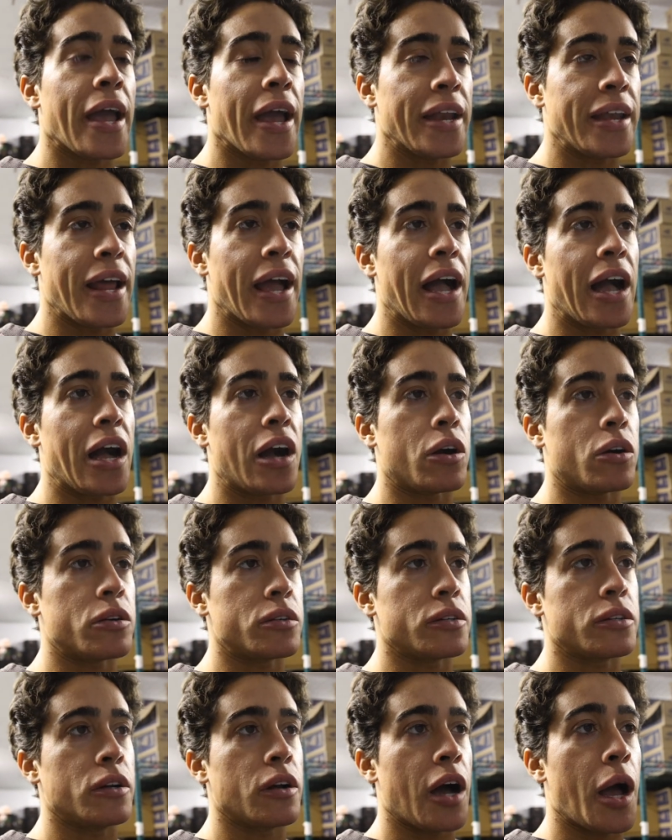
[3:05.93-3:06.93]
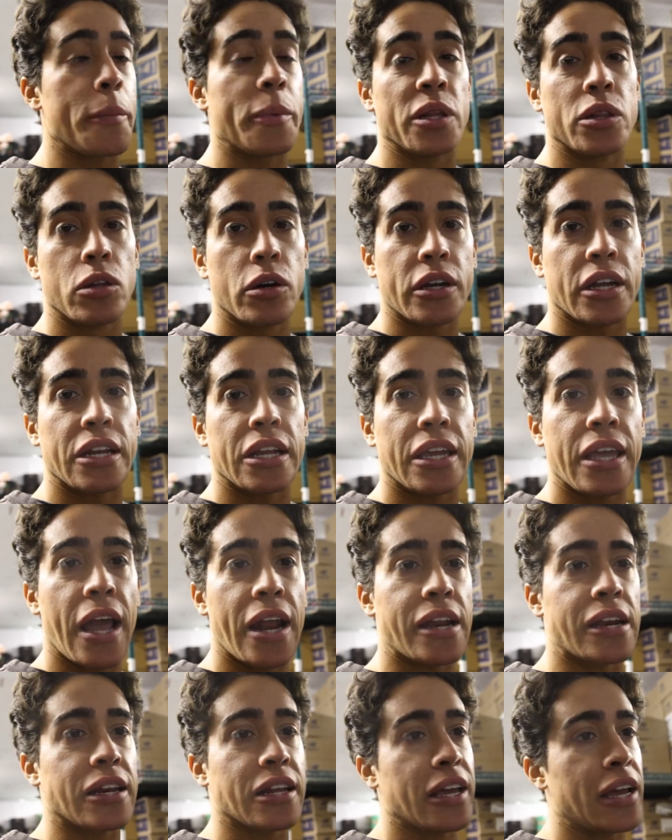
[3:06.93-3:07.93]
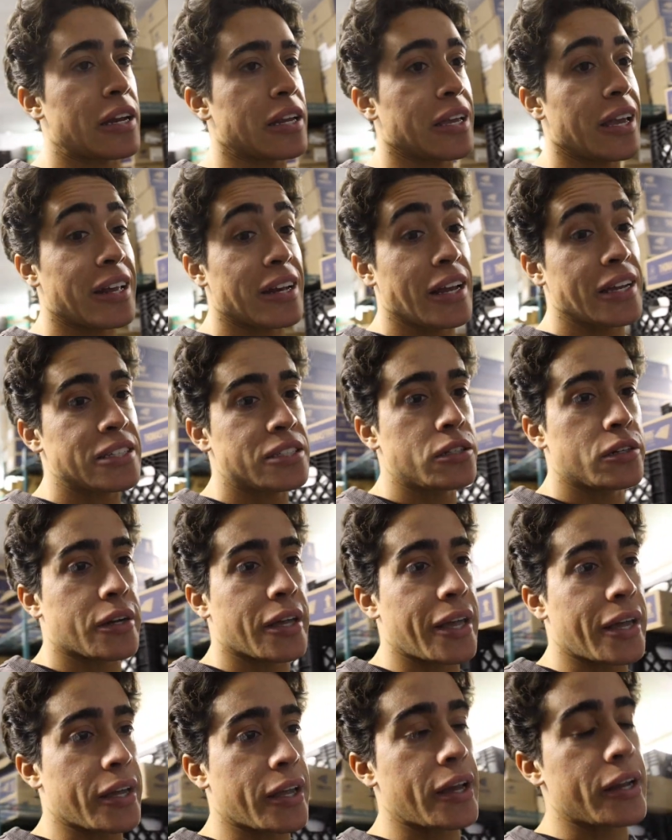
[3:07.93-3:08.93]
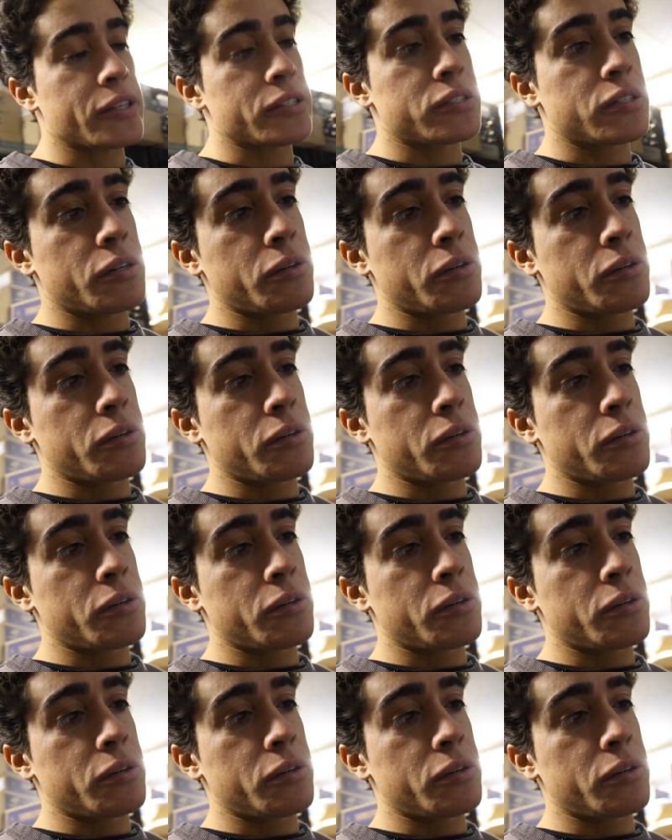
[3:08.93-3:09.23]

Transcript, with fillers: and now you know i've been looking again and again and again and i still can't get it